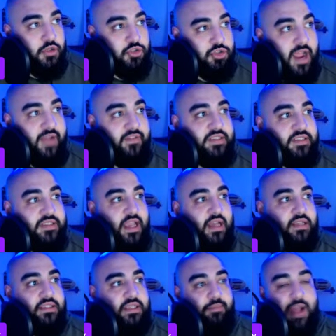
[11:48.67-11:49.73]
Travis
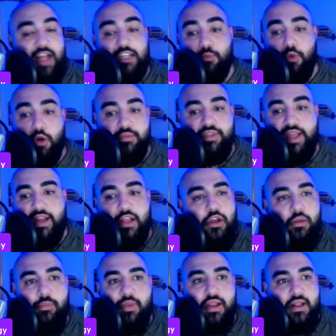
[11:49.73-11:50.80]
Kelce, Patrick Mahomes, and it
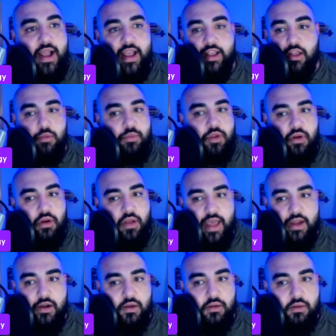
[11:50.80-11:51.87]
could be a guy, it could be a girl.
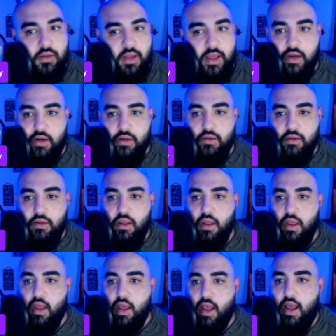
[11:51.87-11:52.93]
I don't
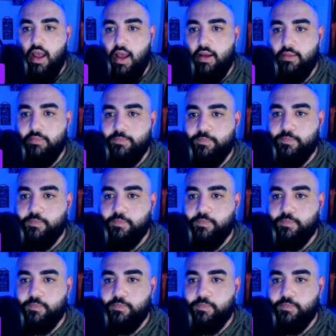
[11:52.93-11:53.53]
know.